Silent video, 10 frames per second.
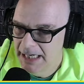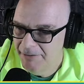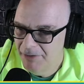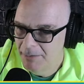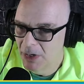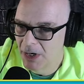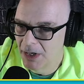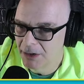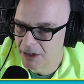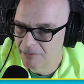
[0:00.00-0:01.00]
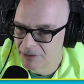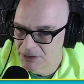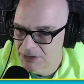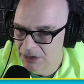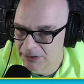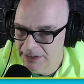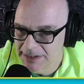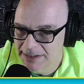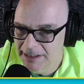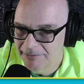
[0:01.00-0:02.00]
FMR covers all the
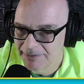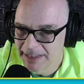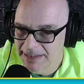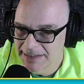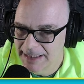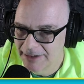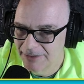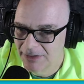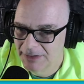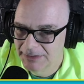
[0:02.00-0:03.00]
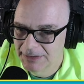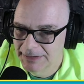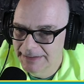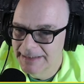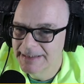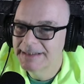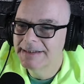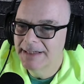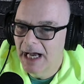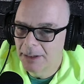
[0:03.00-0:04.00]
stuff that is here on the
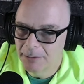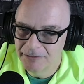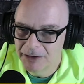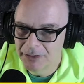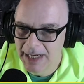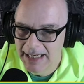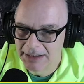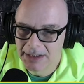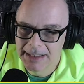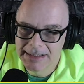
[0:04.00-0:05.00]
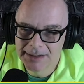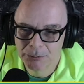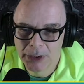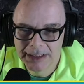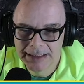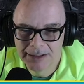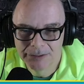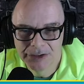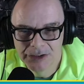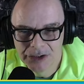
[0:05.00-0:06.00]
list. I review, analyze, and break down
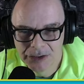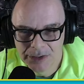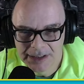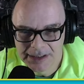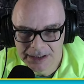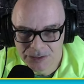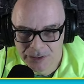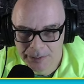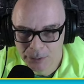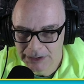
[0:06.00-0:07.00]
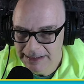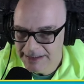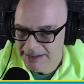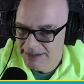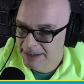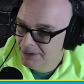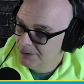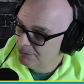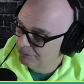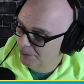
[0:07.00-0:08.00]
the newest extreme releases
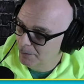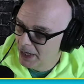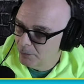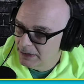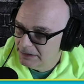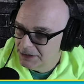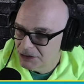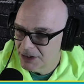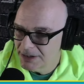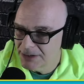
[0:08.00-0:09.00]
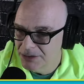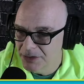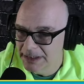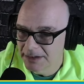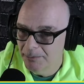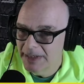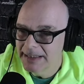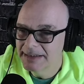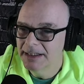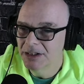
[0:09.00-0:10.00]
from my weekly chart so you get the
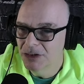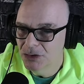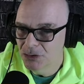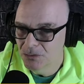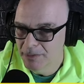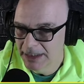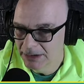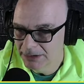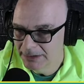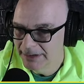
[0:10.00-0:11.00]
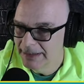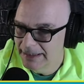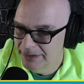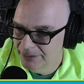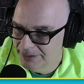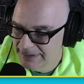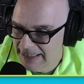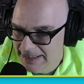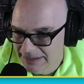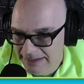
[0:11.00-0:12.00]
best new metal here
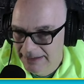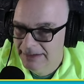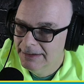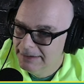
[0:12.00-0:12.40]
daily.